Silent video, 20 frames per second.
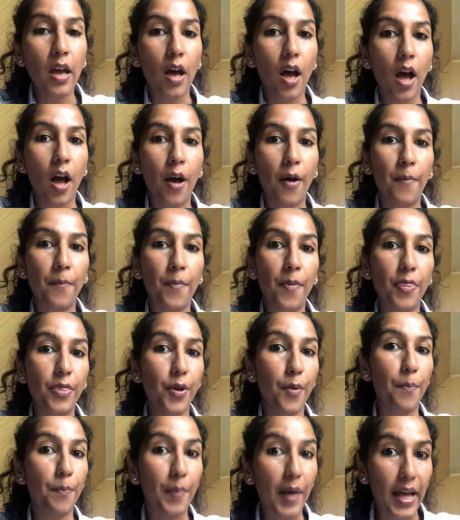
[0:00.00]

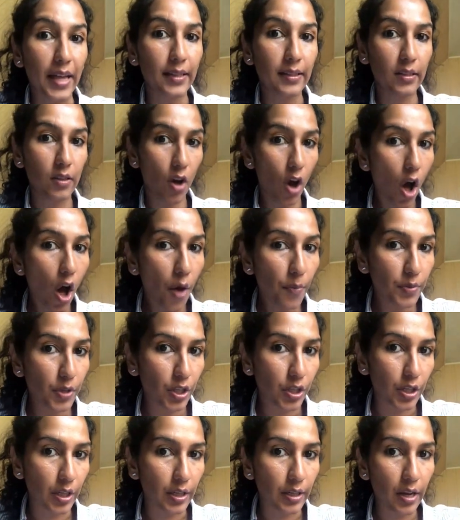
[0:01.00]
the best
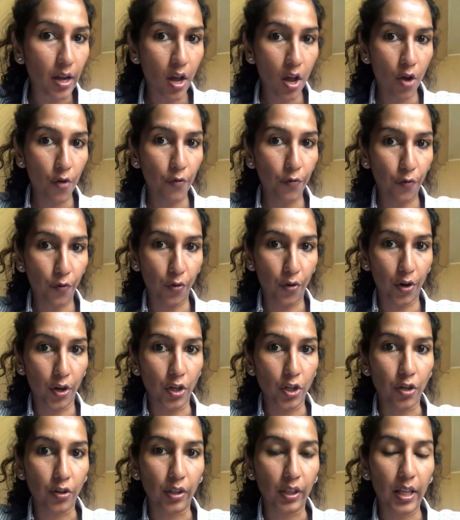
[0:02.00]
option for
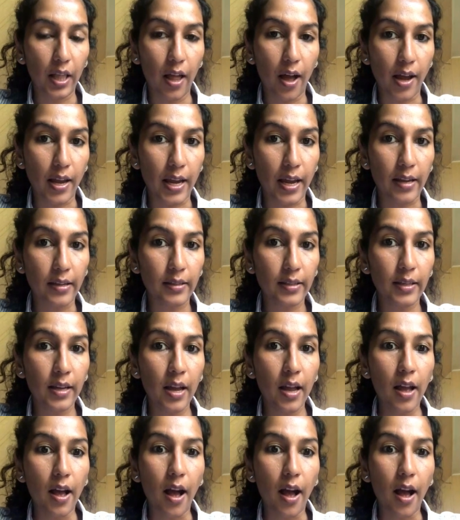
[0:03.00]
your client.